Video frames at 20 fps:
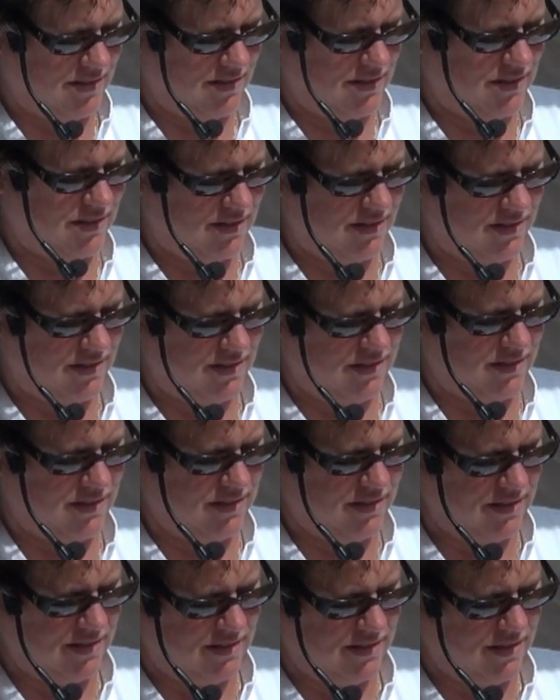It's good to learn to
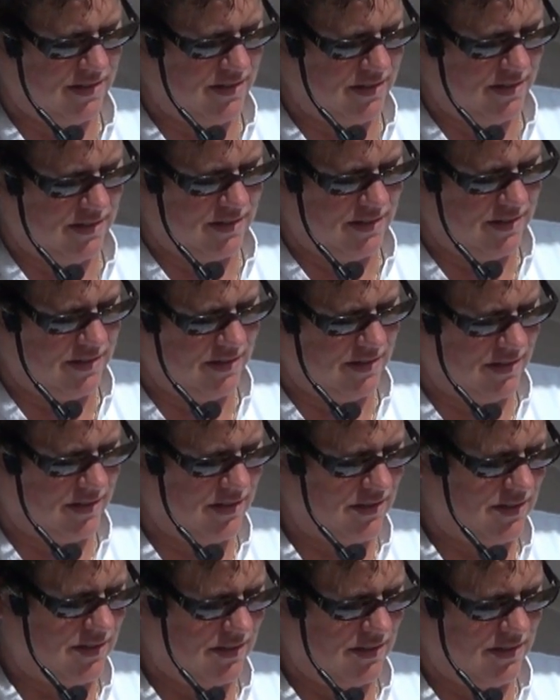do these because they're quite
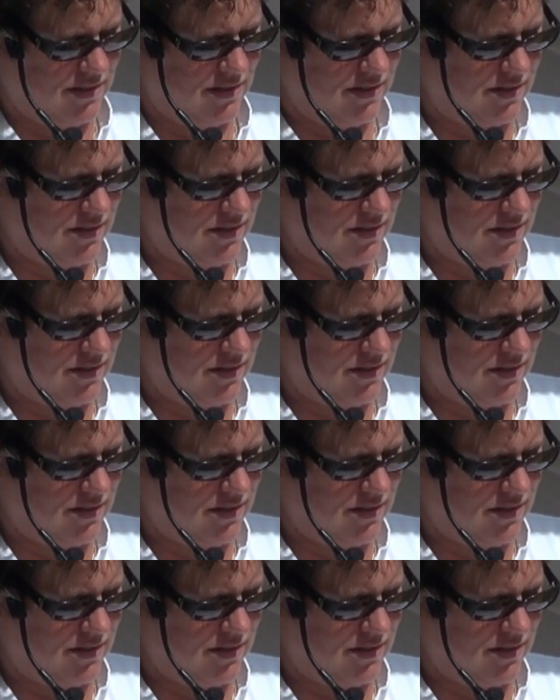expensive